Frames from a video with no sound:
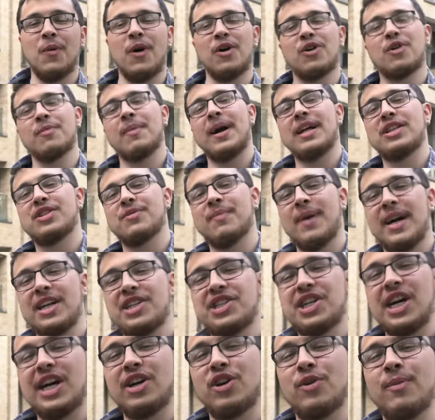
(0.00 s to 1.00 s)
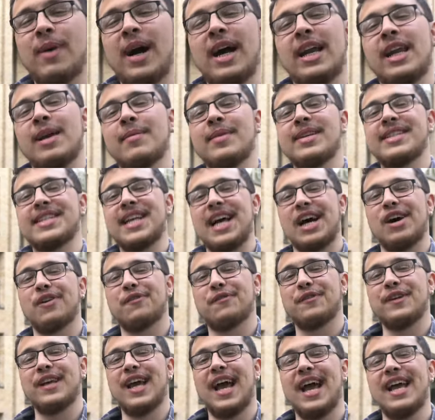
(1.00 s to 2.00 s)
Welcome back to my channel. My name is
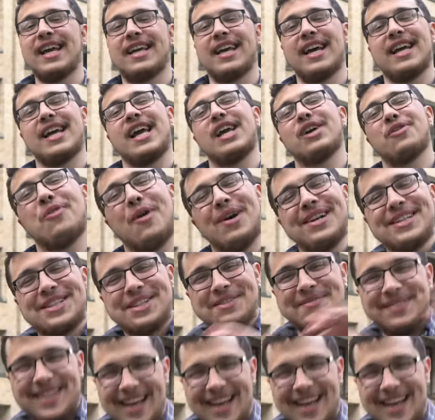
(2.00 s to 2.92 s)
Alfie, aka Quantum